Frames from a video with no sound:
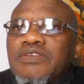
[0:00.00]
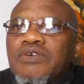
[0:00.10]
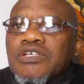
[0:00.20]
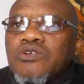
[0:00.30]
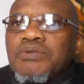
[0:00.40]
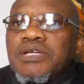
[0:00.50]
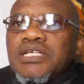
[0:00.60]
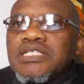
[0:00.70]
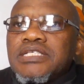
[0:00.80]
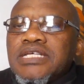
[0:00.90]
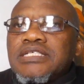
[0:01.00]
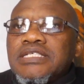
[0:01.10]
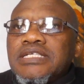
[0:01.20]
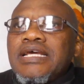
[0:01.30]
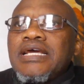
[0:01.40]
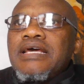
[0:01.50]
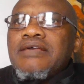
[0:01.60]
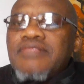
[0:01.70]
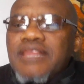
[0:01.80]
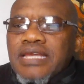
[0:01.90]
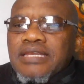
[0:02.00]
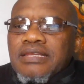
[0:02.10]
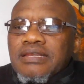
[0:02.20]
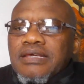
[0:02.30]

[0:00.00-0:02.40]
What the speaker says: If there was no penetration, then